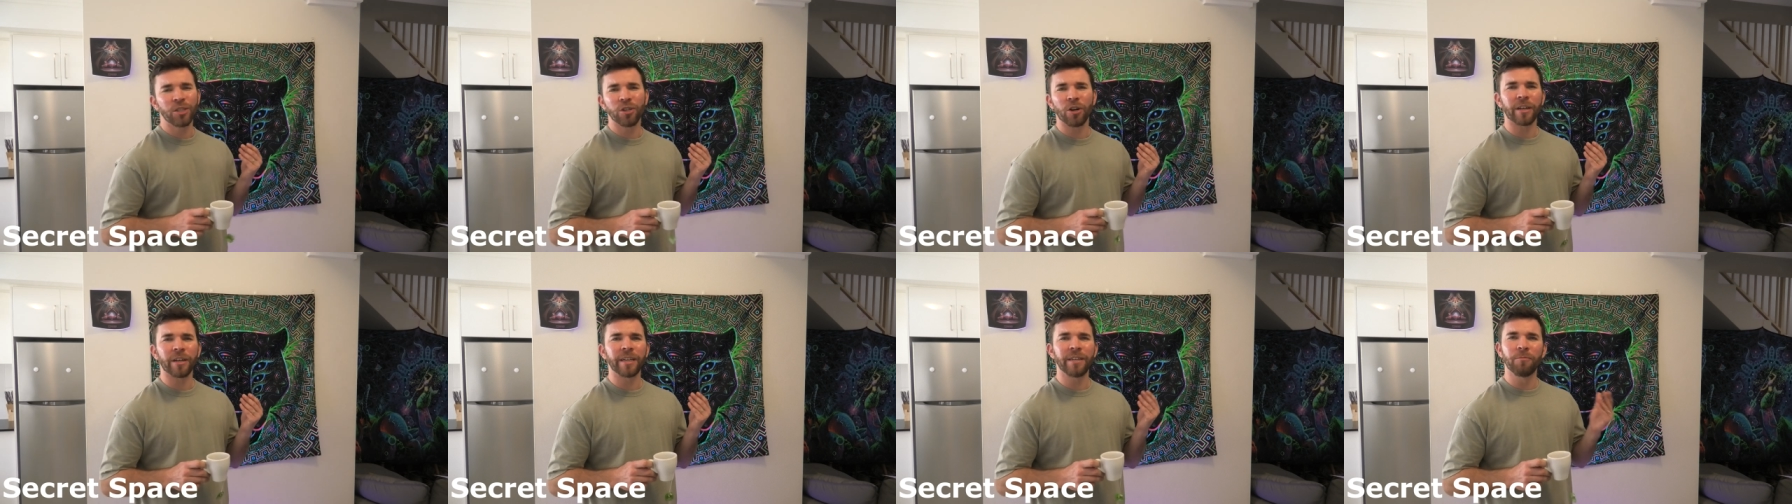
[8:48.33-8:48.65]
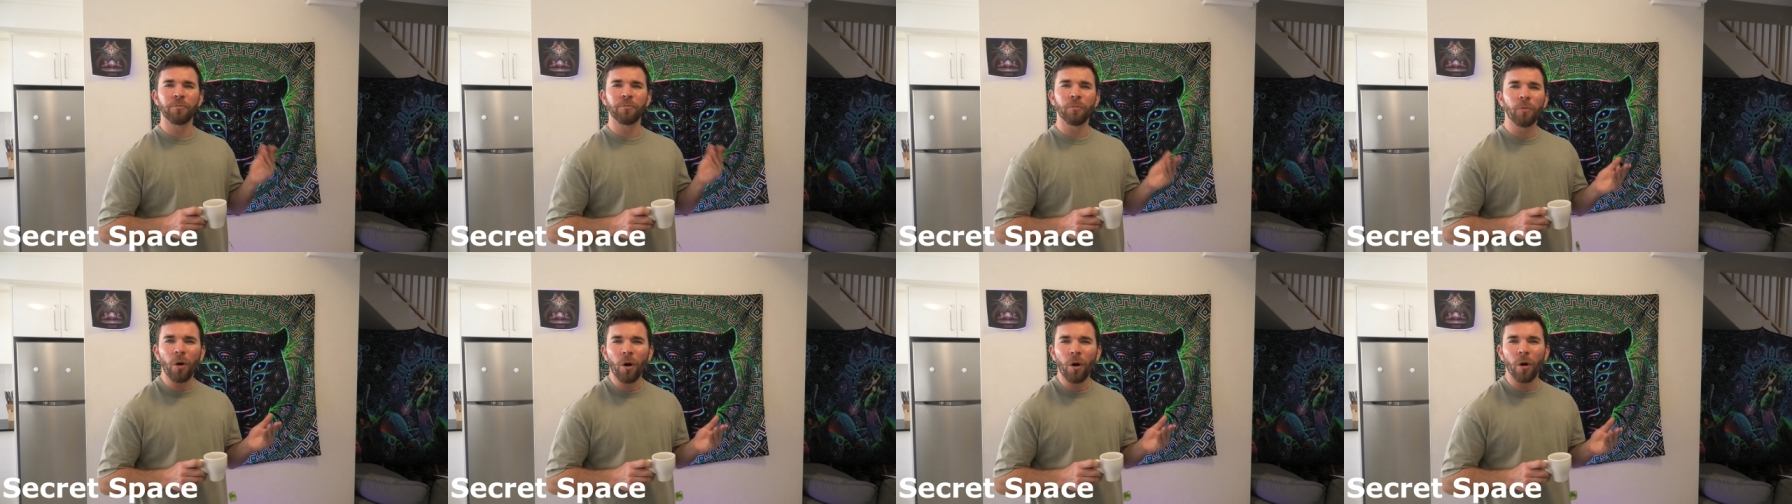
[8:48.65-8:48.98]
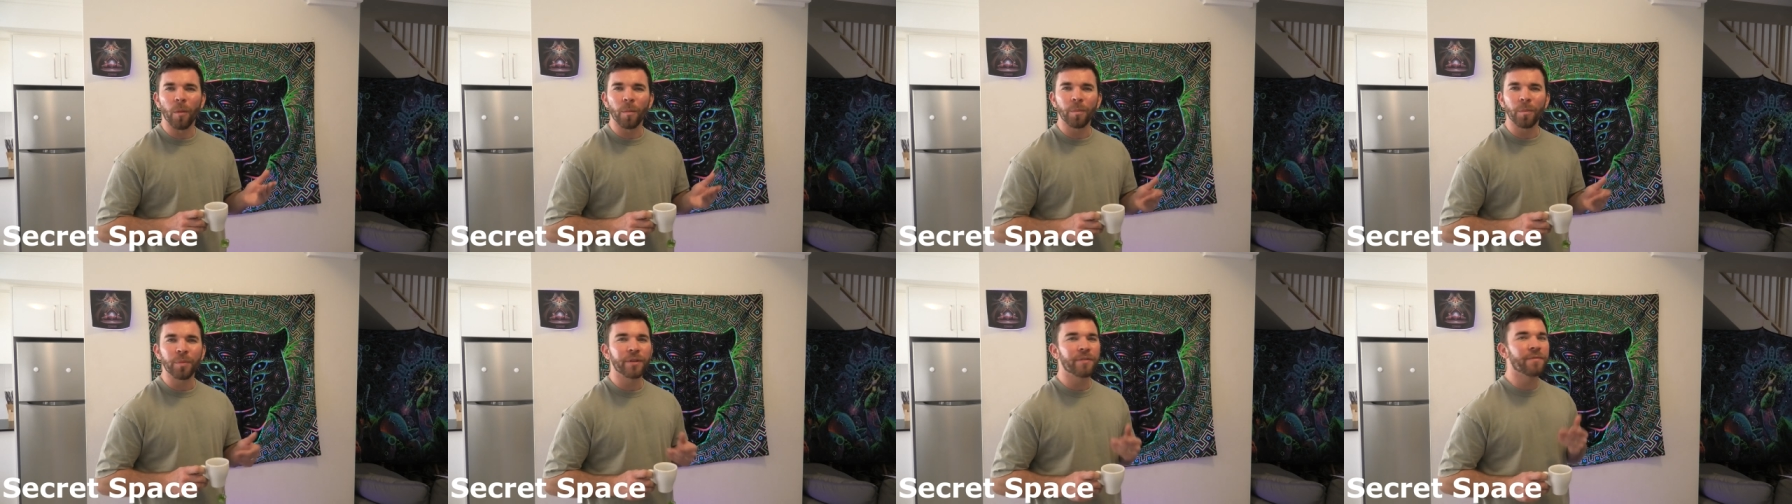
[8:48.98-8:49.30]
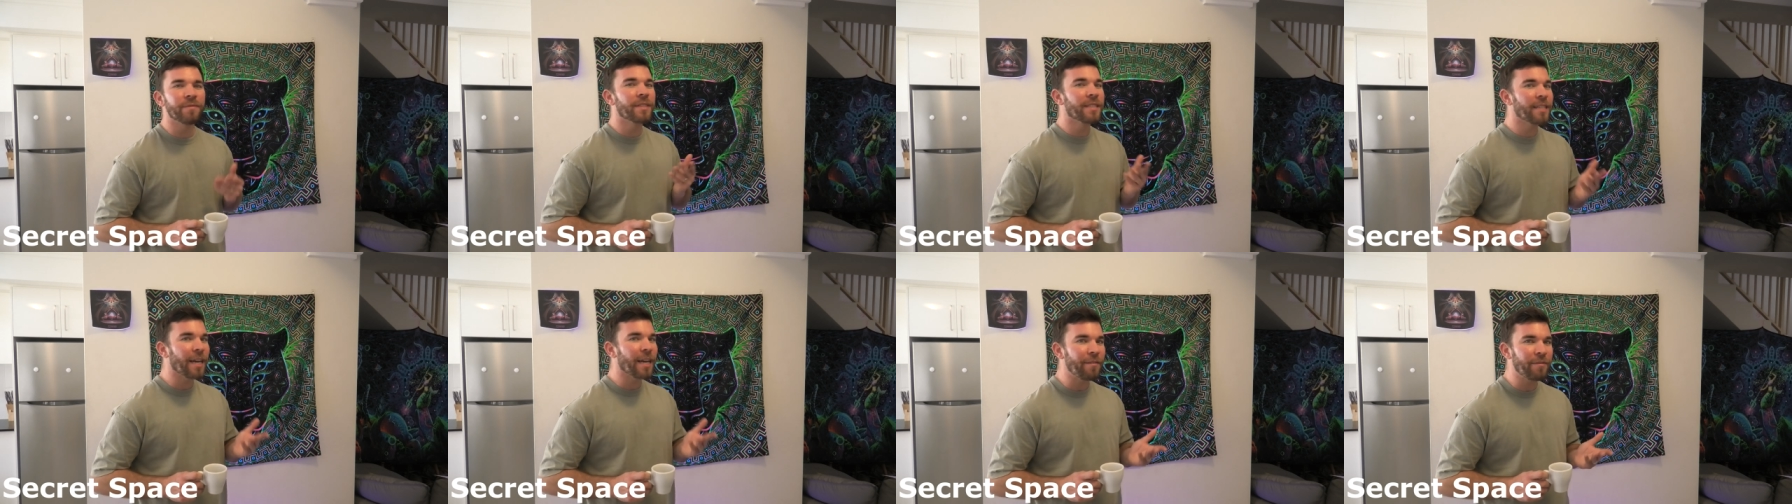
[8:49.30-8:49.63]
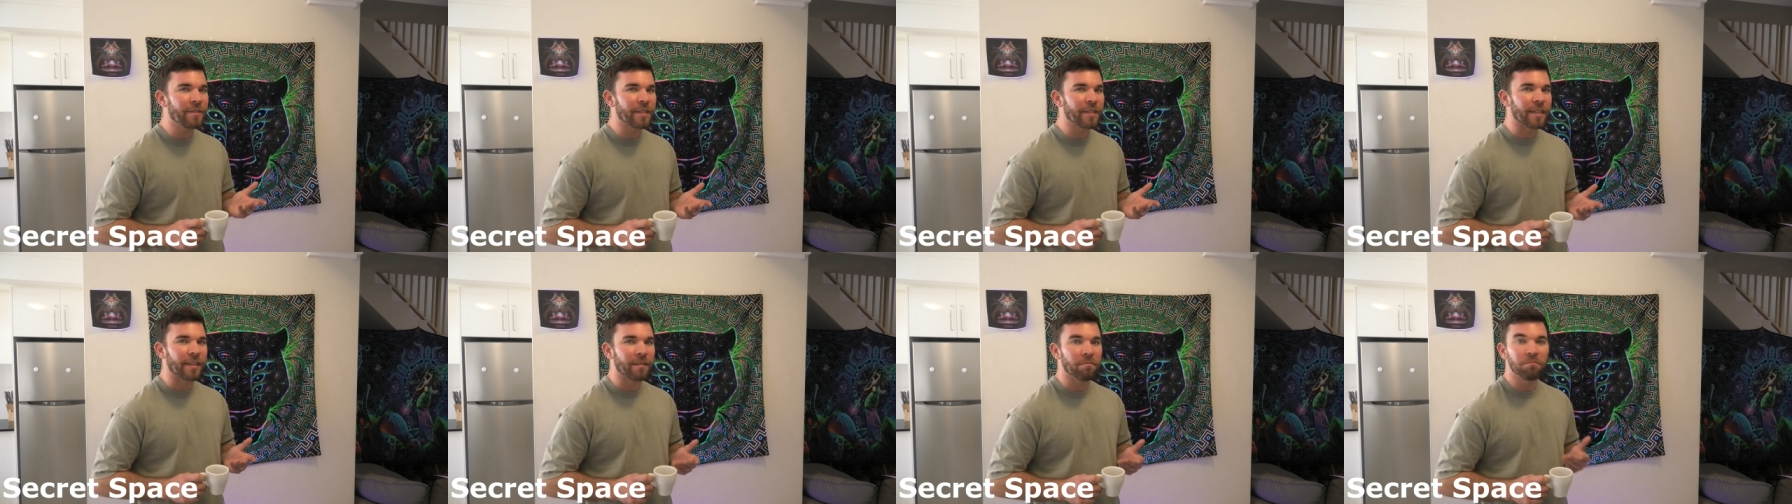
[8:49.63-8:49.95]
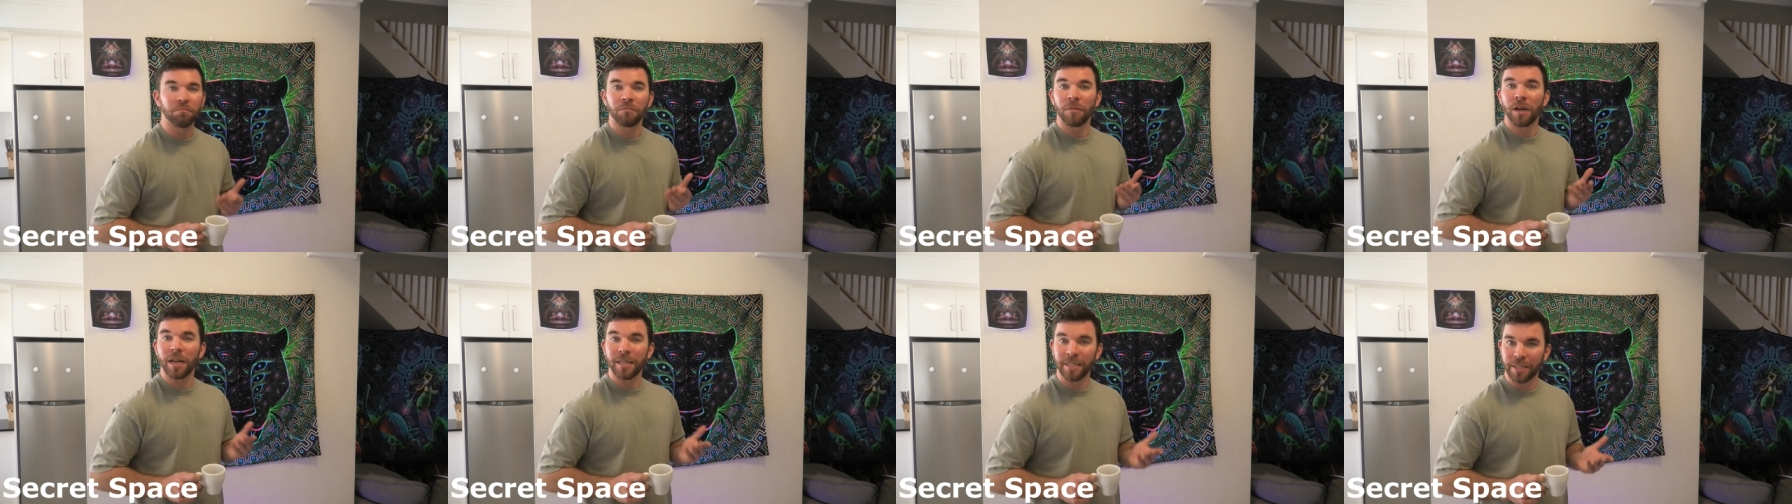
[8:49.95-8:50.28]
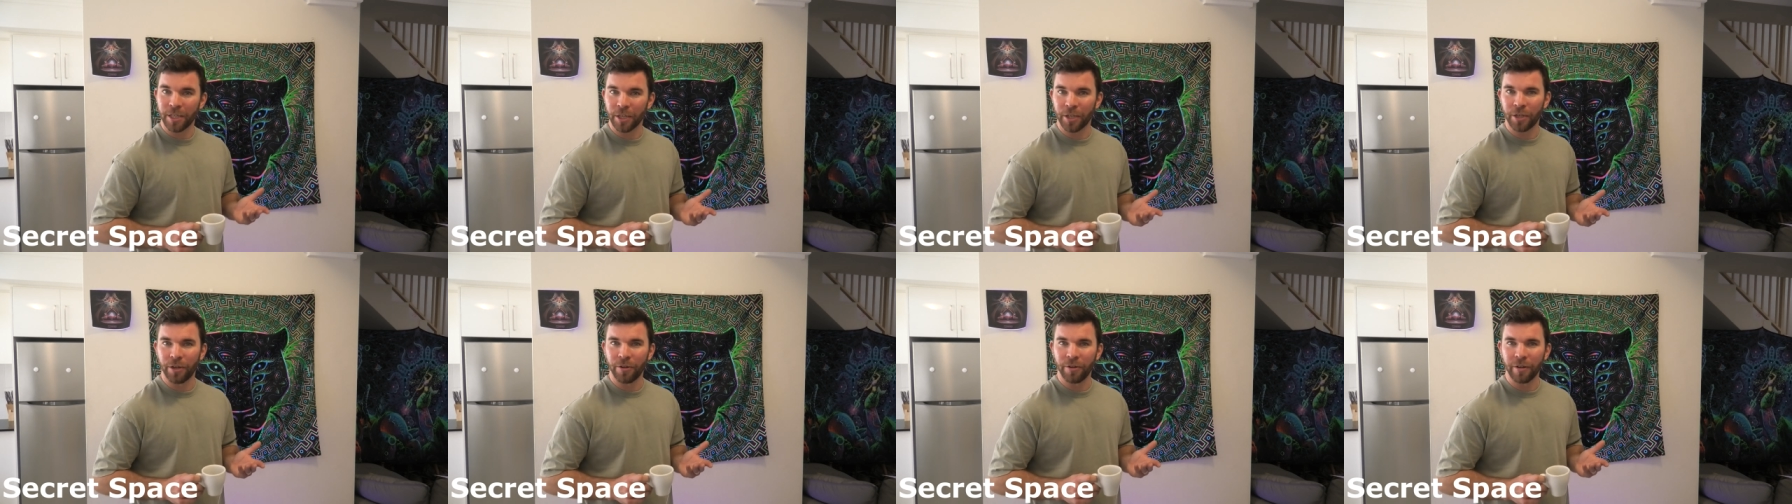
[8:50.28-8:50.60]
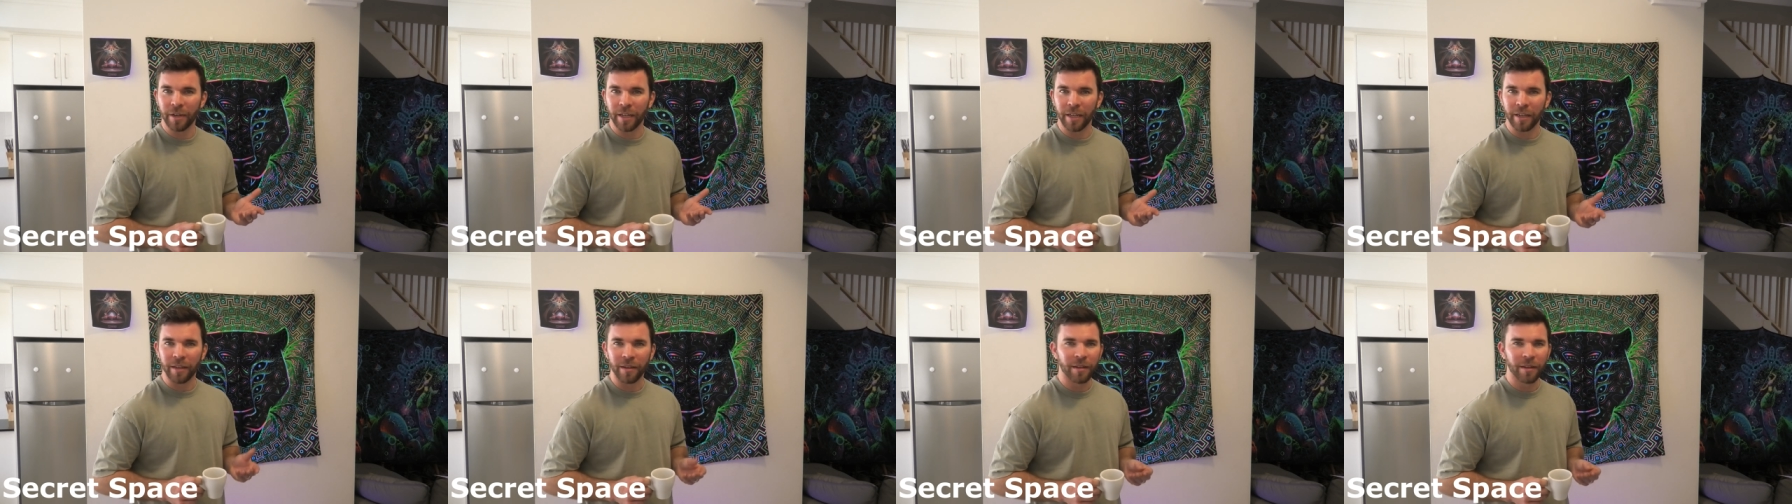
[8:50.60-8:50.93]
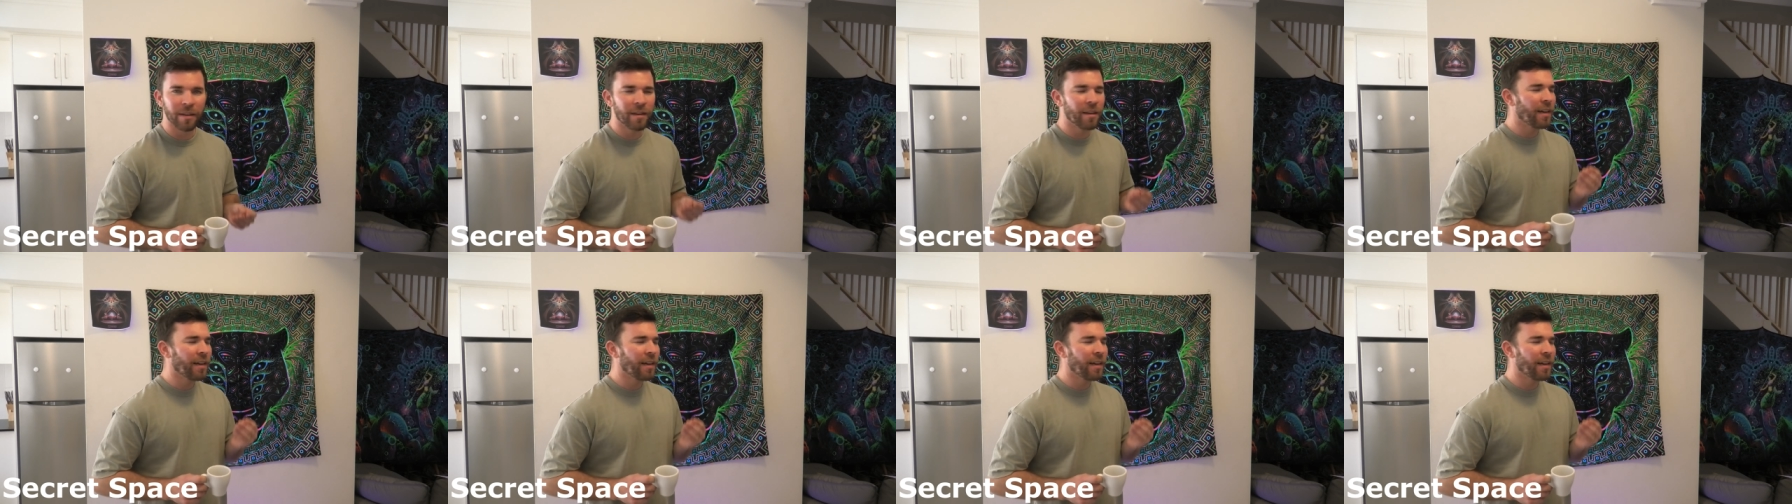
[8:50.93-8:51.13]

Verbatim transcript: shocking warmth of safety and security,